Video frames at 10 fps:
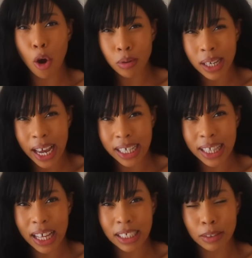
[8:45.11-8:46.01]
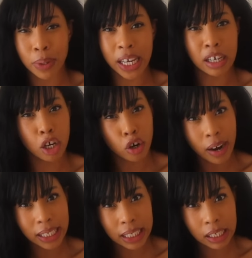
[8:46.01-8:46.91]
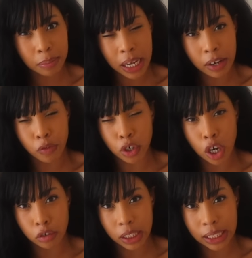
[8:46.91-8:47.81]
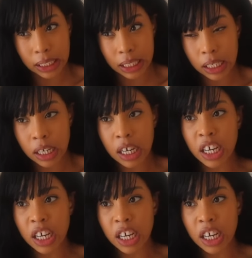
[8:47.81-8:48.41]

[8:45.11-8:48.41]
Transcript: old lady that's been harassing me for no reason.